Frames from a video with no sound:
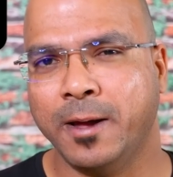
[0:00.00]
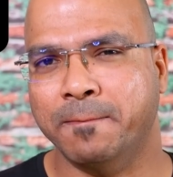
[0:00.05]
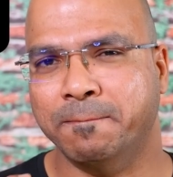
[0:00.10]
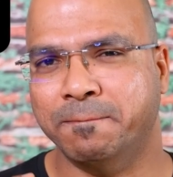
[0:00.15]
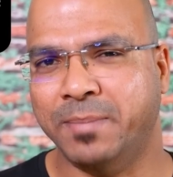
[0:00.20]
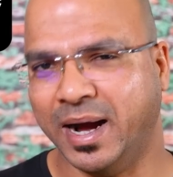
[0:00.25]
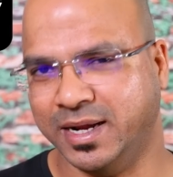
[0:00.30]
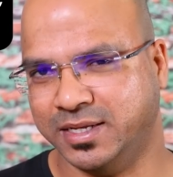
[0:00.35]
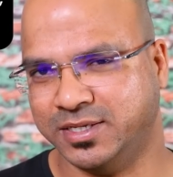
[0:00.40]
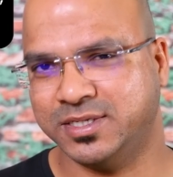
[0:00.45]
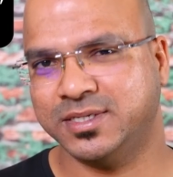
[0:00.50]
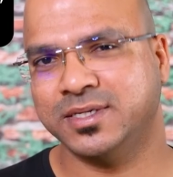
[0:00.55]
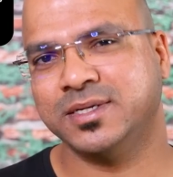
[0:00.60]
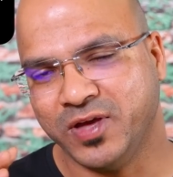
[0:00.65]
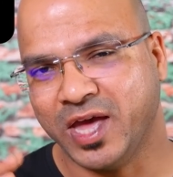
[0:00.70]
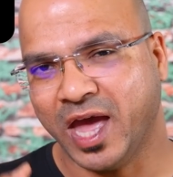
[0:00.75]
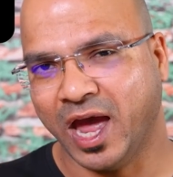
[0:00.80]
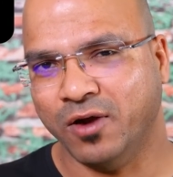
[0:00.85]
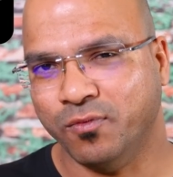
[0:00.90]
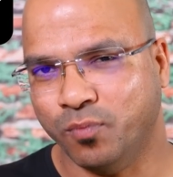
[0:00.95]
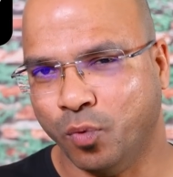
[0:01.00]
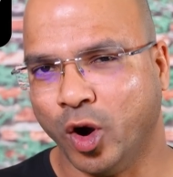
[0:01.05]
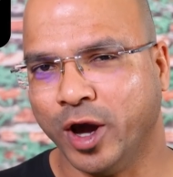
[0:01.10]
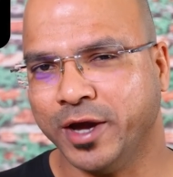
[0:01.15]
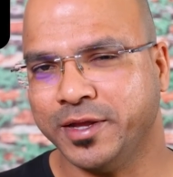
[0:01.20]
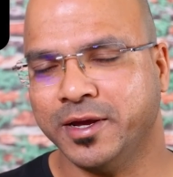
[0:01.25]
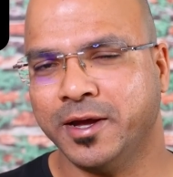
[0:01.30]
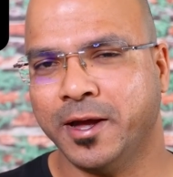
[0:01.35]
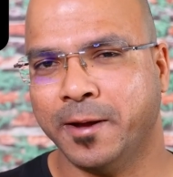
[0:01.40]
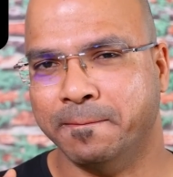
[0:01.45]
But we have
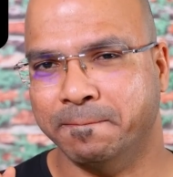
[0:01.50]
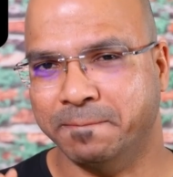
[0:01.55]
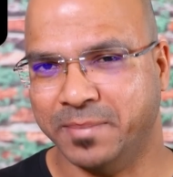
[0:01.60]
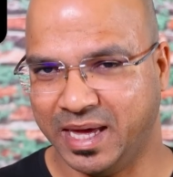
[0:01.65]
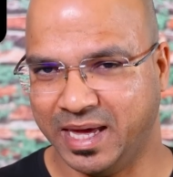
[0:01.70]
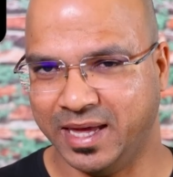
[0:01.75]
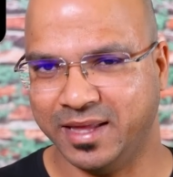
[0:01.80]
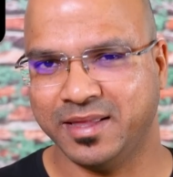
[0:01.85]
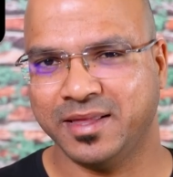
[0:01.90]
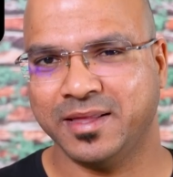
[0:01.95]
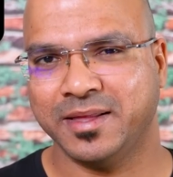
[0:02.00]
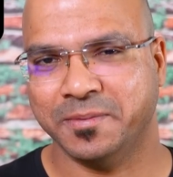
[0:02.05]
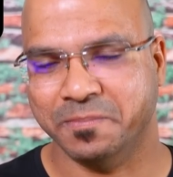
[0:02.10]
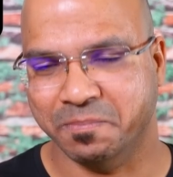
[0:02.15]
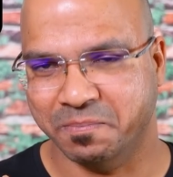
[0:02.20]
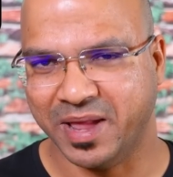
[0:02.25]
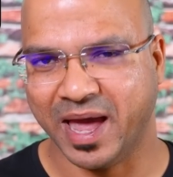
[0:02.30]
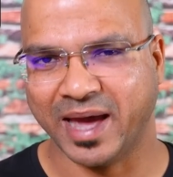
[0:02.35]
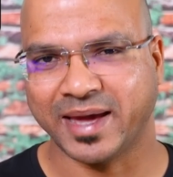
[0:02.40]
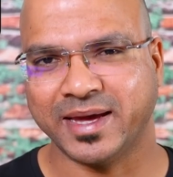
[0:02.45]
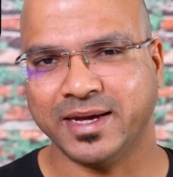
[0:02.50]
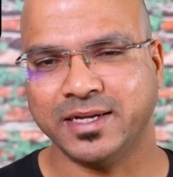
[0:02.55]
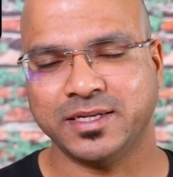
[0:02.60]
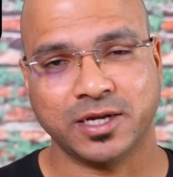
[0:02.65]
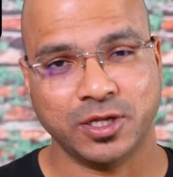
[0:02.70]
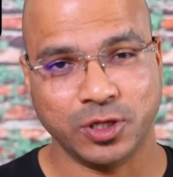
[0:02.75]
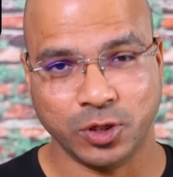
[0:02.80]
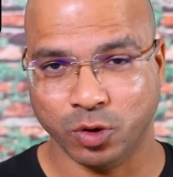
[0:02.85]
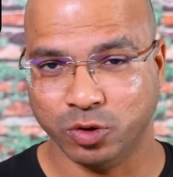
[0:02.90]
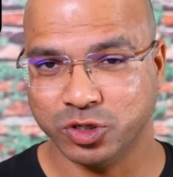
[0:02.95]
void main,
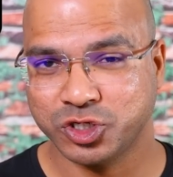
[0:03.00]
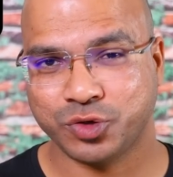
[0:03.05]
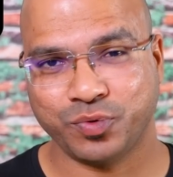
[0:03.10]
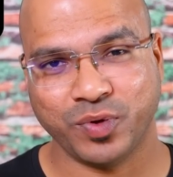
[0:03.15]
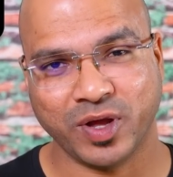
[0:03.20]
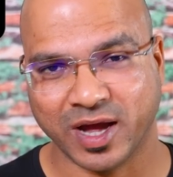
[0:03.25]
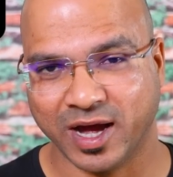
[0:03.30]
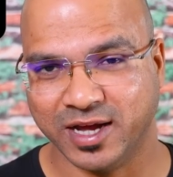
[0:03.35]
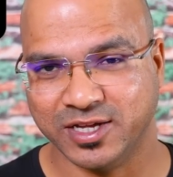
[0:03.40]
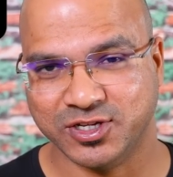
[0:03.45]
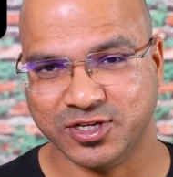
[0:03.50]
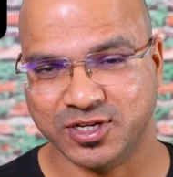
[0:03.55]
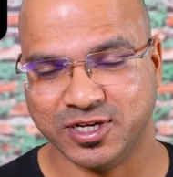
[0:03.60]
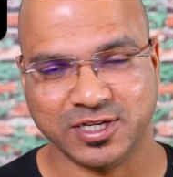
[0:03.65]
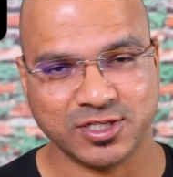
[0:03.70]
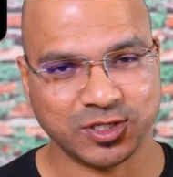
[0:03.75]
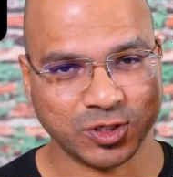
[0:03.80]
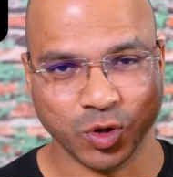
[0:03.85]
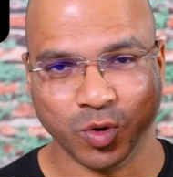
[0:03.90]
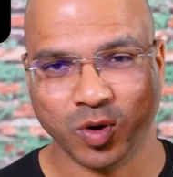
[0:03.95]
bracket, no string args.